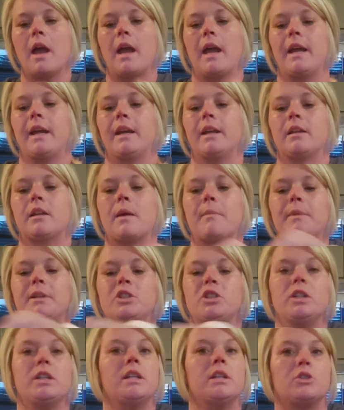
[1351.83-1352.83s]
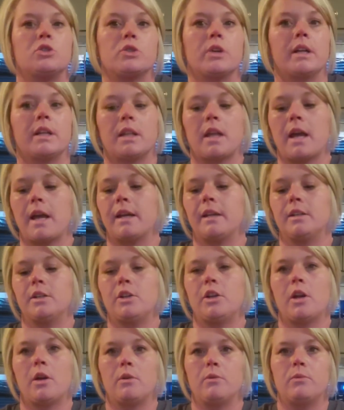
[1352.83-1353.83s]
And, I mean, she didn't drink, like,
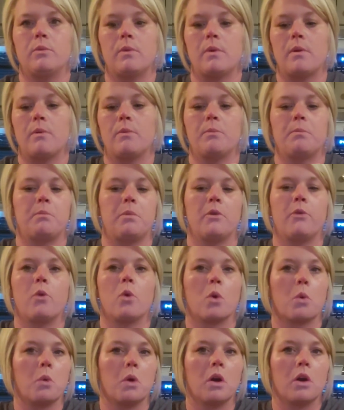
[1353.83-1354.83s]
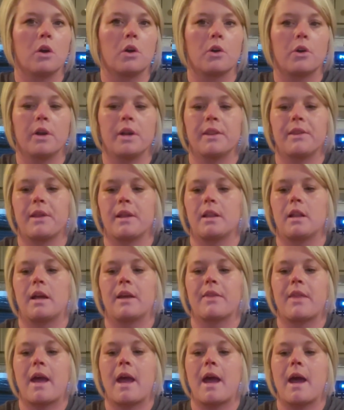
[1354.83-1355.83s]
you know, before work or anything
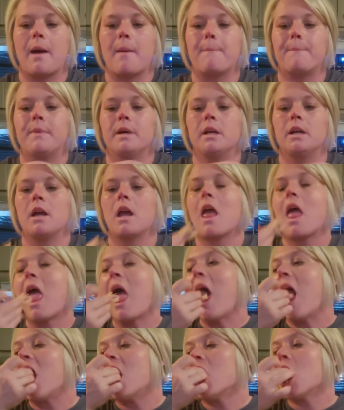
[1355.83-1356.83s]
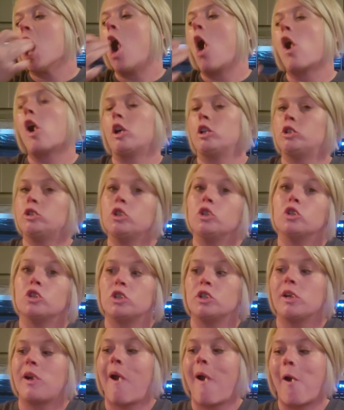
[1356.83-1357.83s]
like that. But as soon as
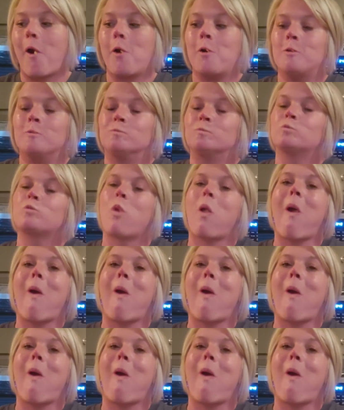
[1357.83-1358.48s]
she got home,